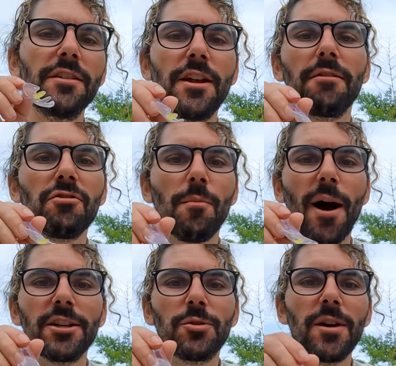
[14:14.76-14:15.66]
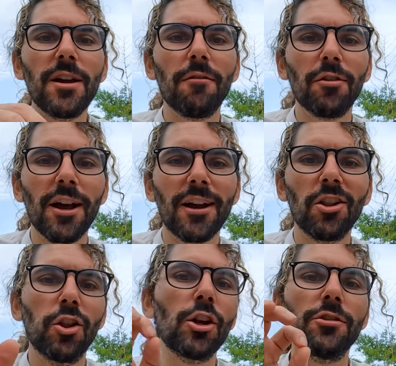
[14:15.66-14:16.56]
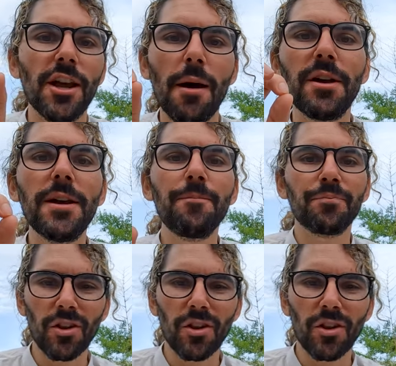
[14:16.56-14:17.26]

It definitely reminds me of like a Little Debbie,